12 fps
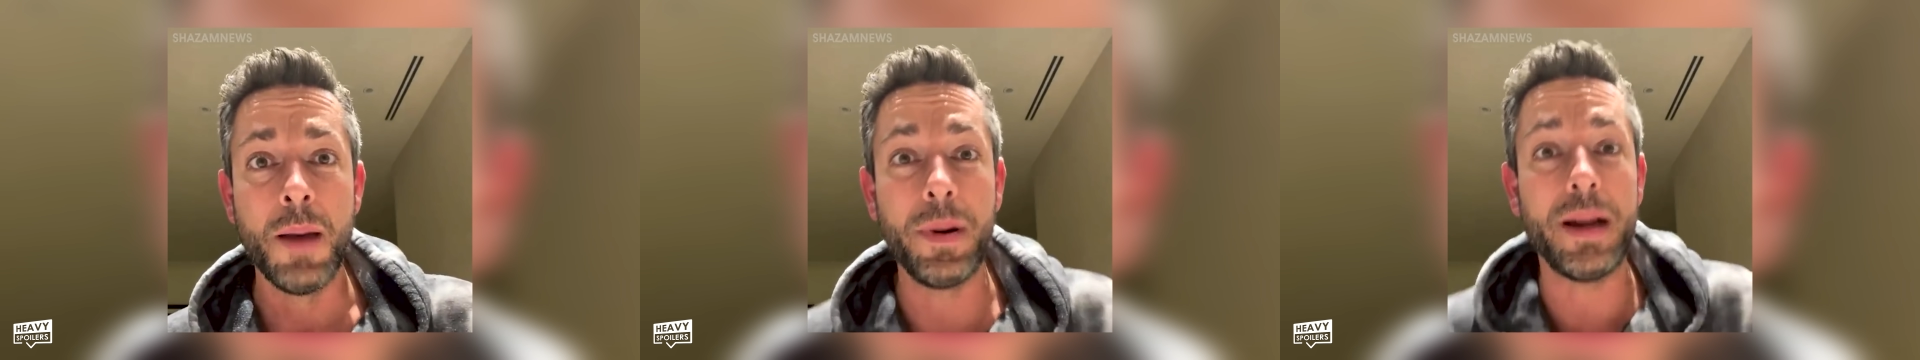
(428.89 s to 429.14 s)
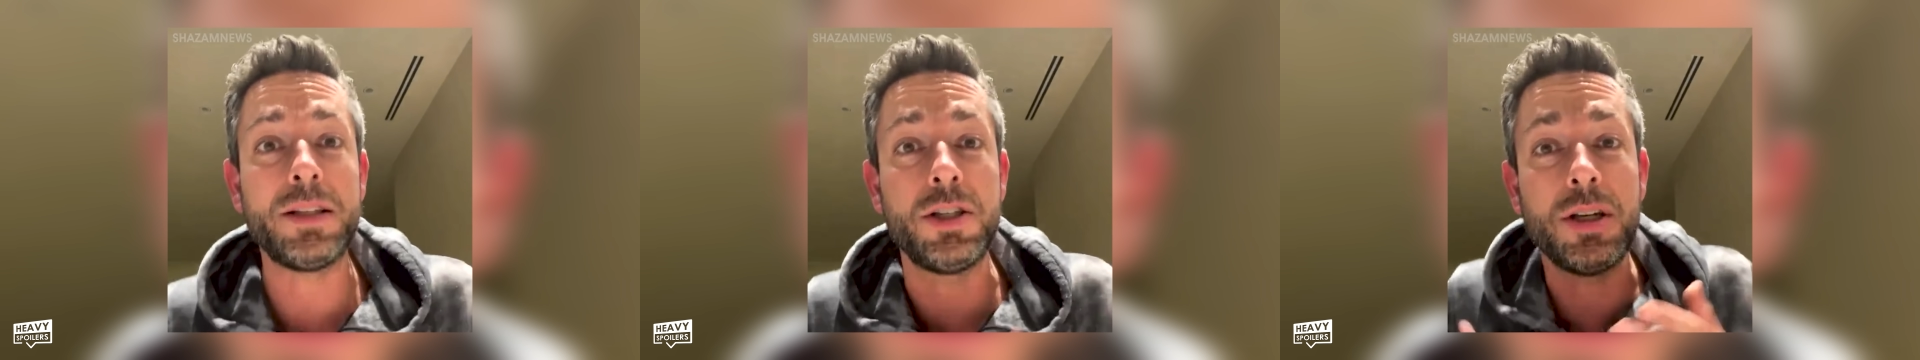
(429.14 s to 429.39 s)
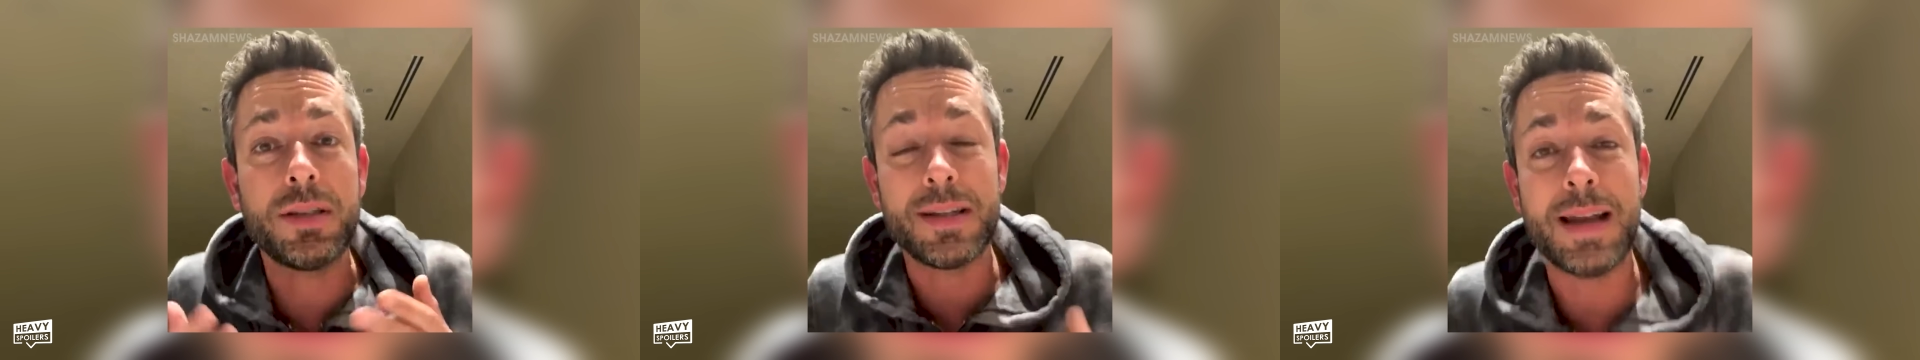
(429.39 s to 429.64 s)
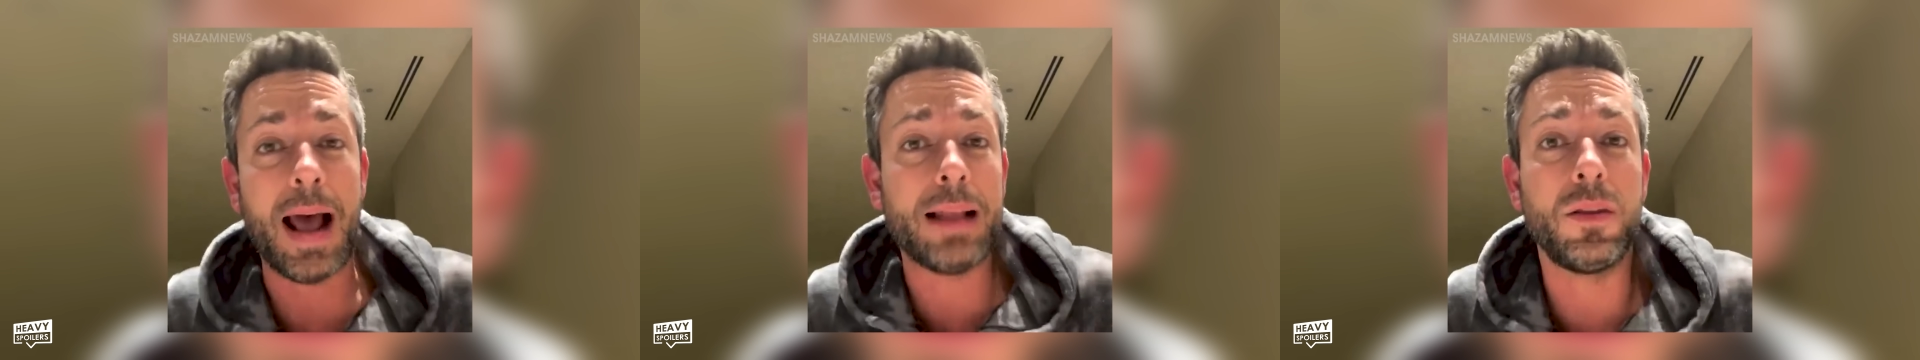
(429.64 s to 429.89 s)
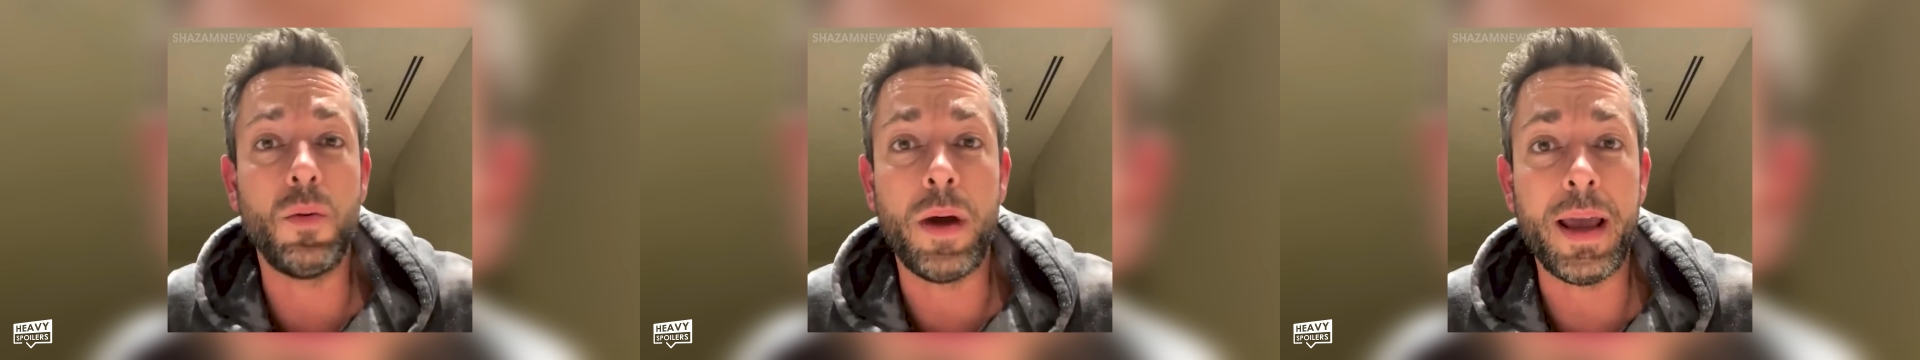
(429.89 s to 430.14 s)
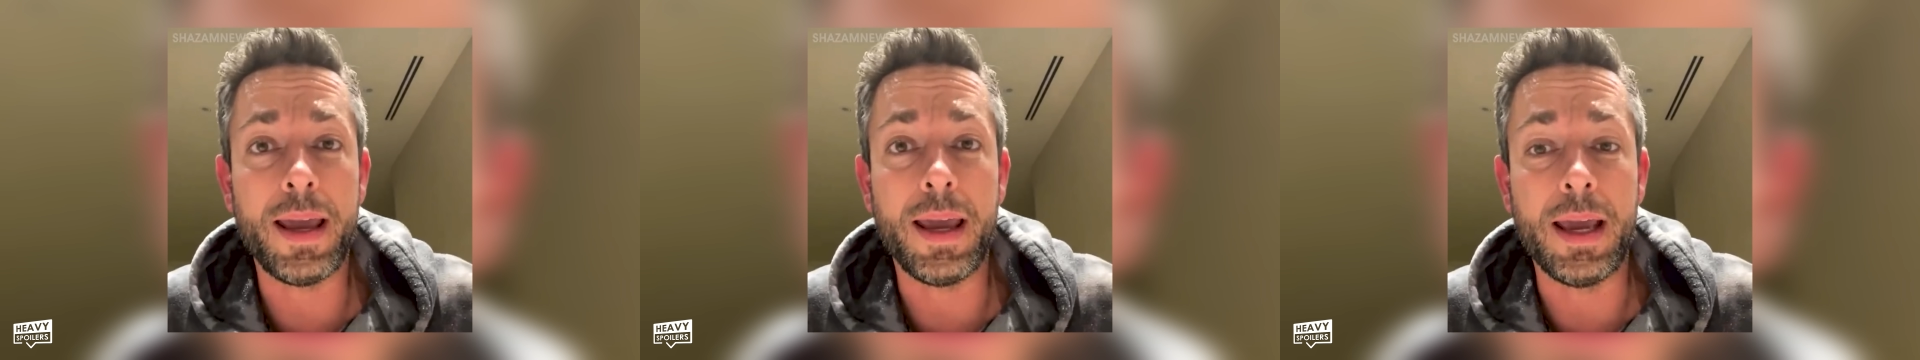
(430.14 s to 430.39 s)
but it's just not the
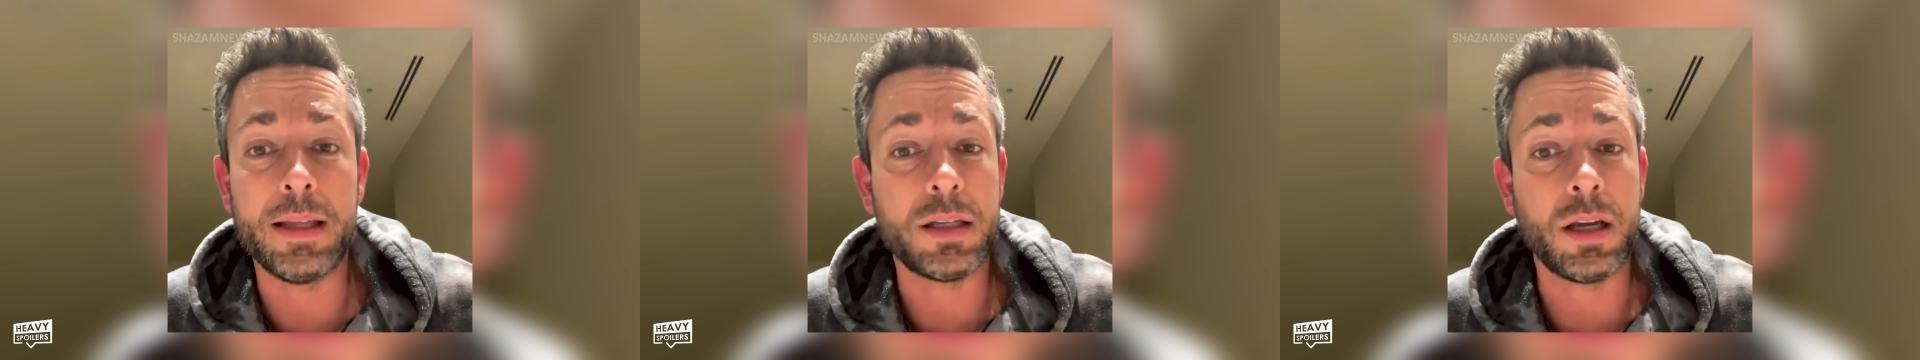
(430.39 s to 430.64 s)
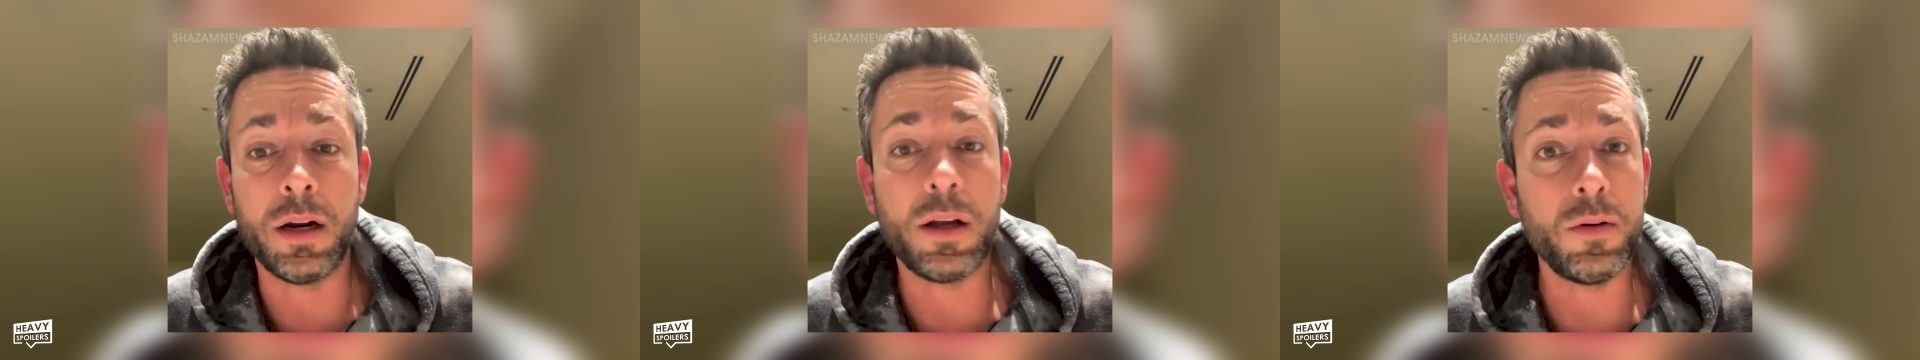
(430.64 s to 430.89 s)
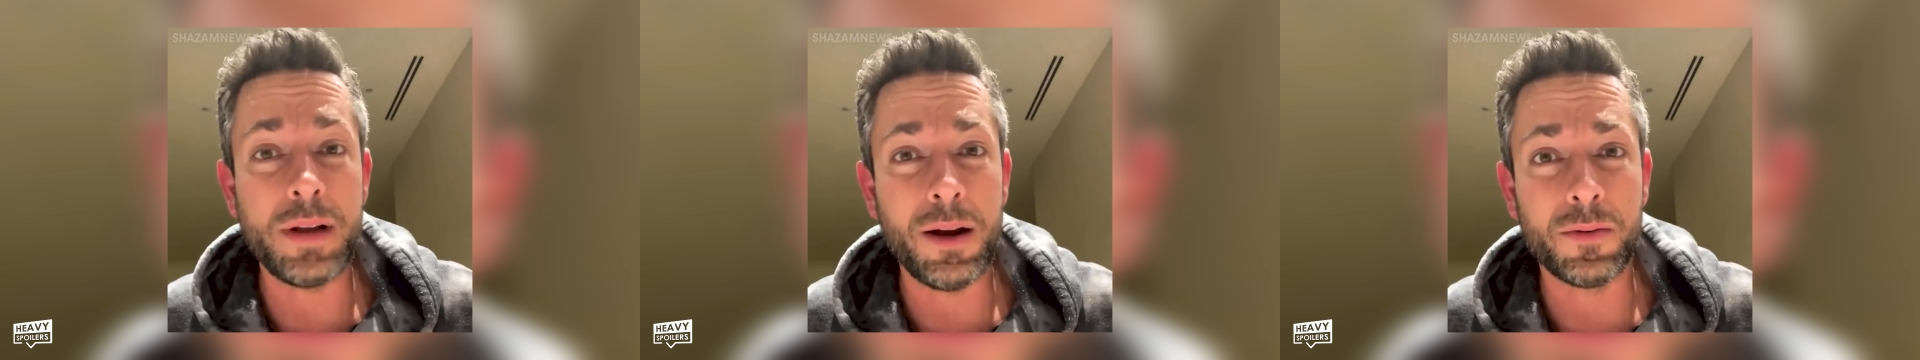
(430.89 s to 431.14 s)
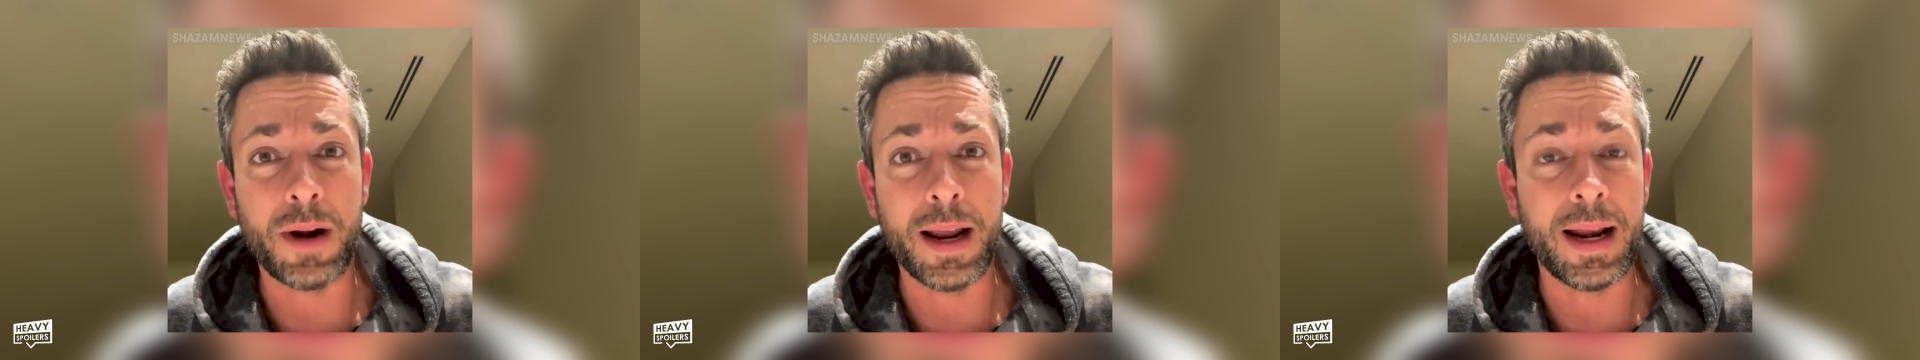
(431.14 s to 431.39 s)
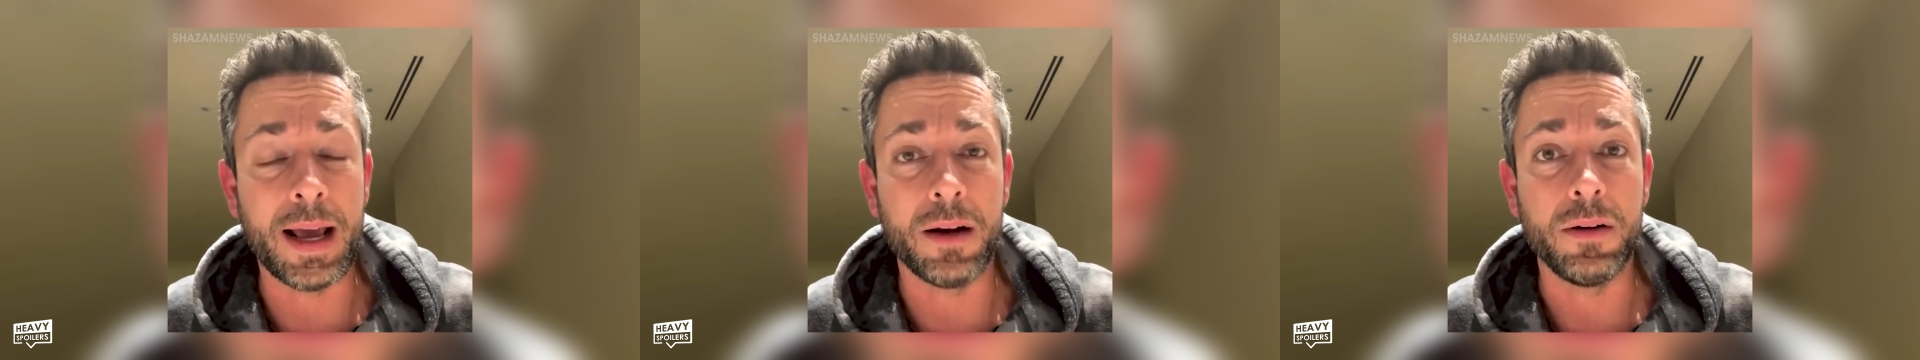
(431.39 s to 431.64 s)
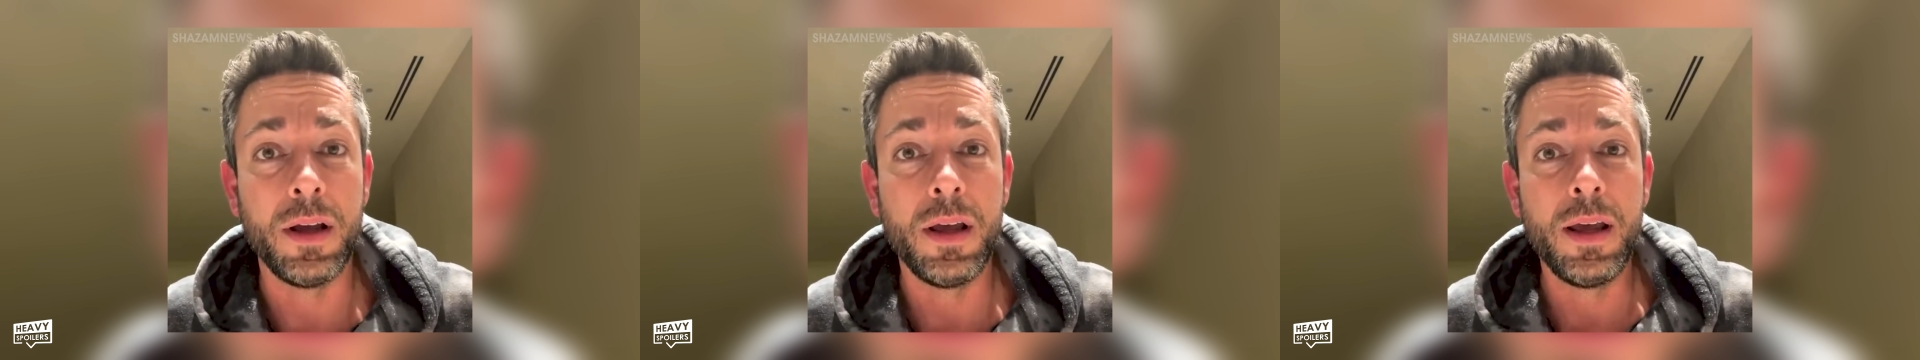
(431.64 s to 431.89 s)
way it's going to go down right
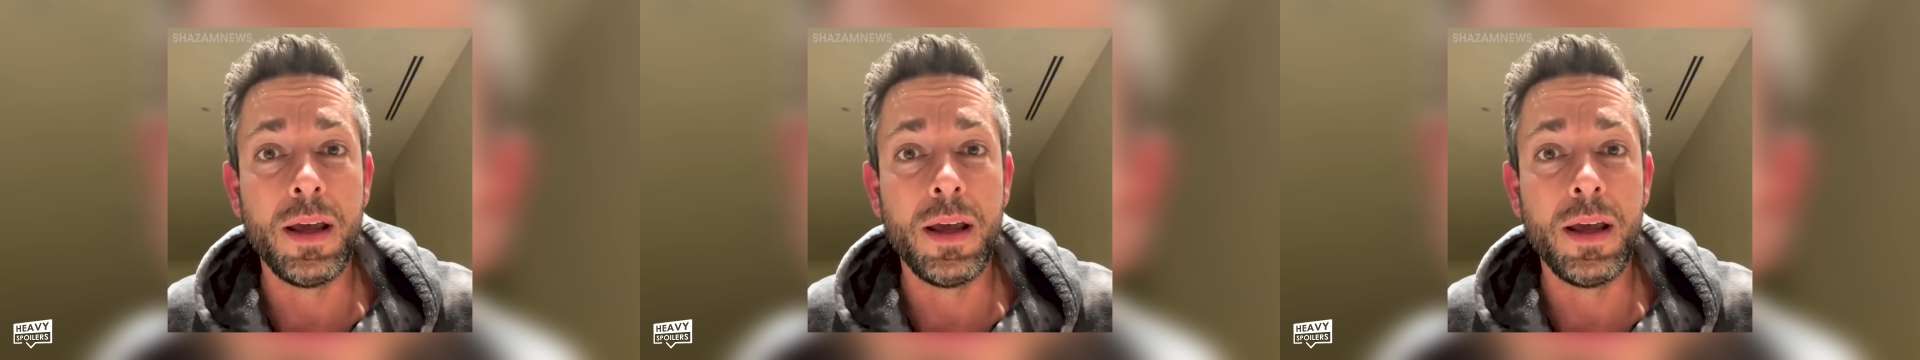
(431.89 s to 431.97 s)
now.